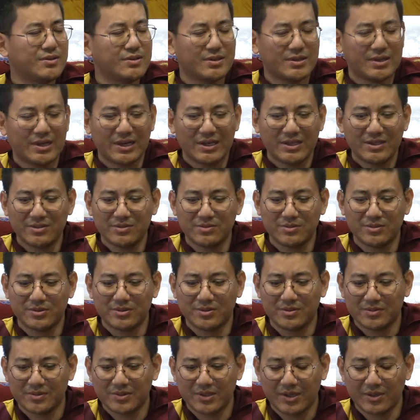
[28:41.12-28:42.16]
kind
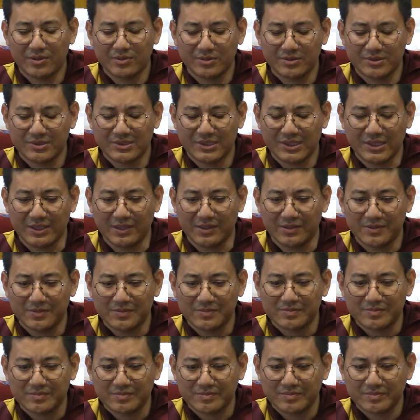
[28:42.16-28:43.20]
of how to say,
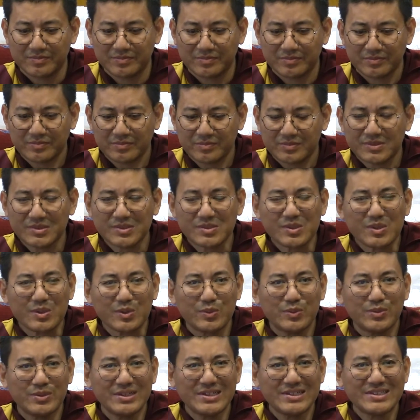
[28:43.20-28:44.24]

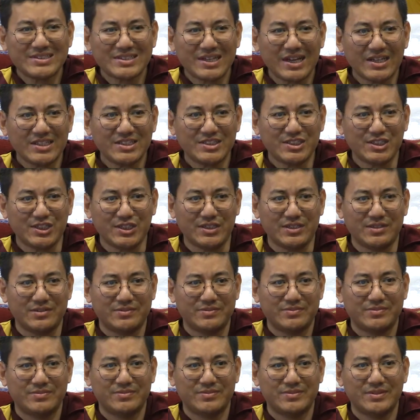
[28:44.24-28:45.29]
very touchy.
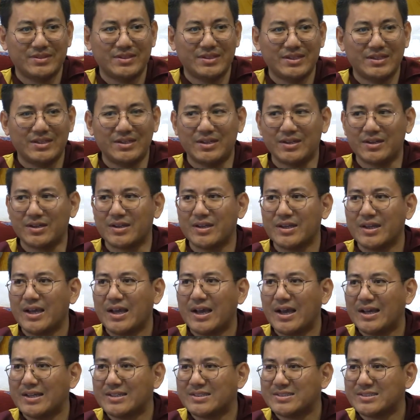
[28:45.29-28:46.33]
Like
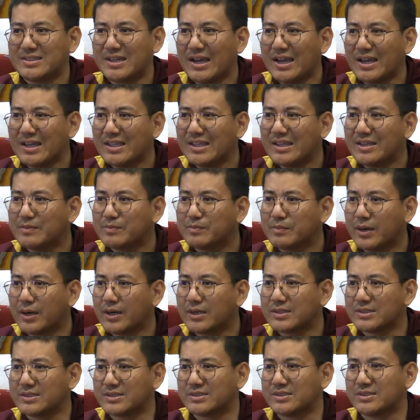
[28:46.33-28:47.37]
a tiny
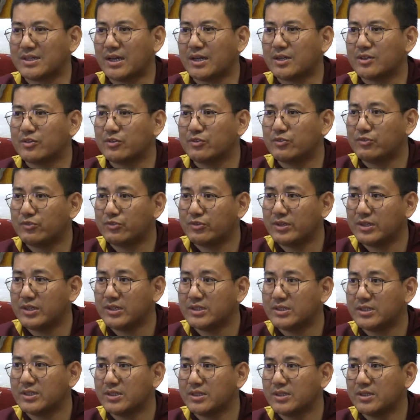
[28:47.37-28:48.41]
bird is trying to
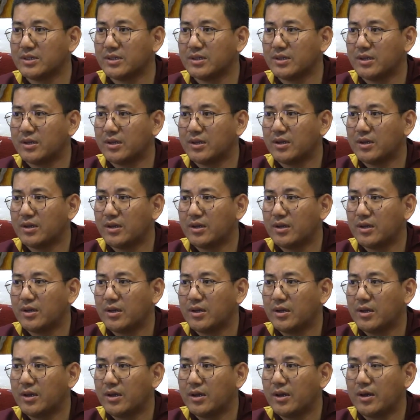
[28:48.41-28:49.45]
feed
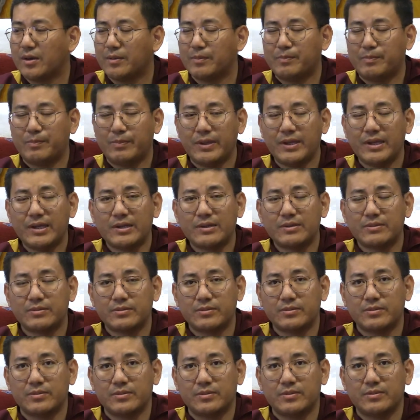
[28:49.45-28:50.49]
a big
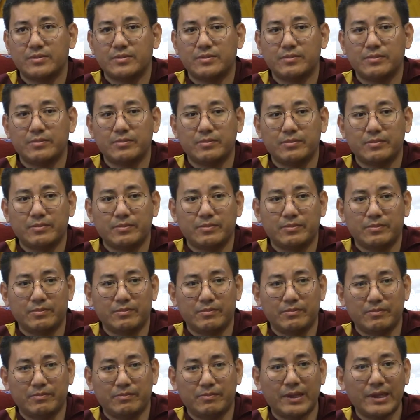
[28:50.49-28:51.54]

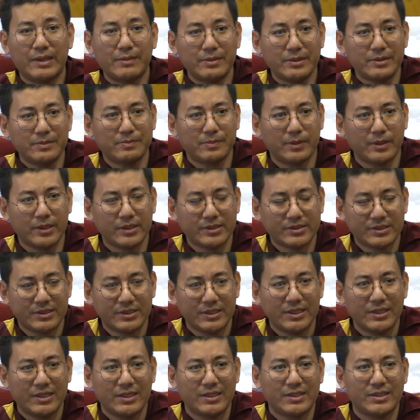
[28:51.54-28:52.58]
baby bird
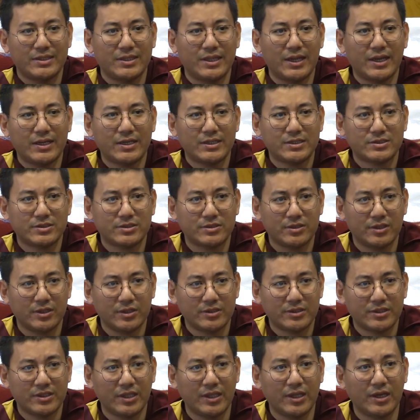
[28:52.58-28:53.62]
that is
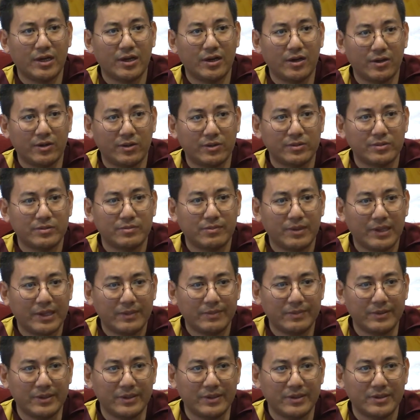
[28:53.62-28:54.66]
not their own
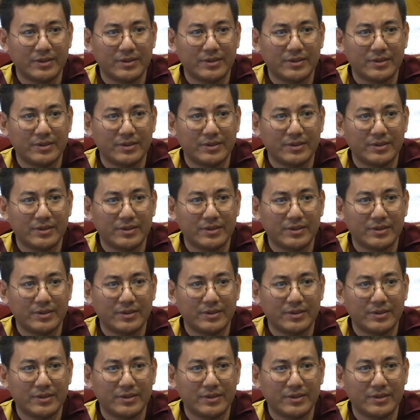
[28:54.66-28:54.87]
baby.